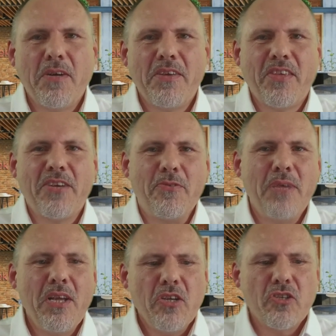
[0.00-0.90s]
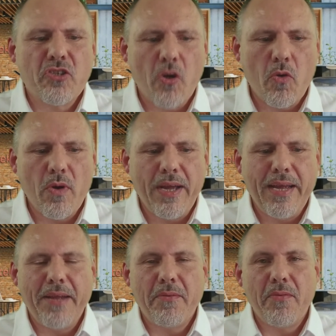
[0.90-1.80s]
thank you. So
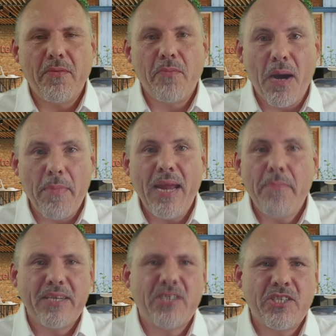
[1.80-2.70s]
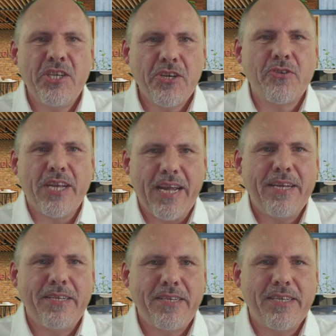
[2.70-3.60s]
my main message here
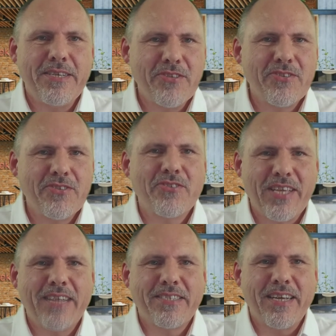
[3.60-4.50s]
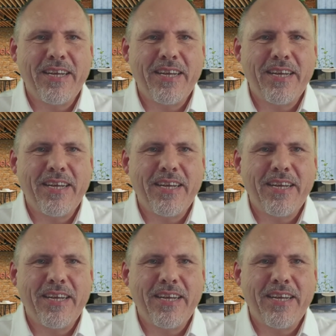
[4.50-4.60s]
today is that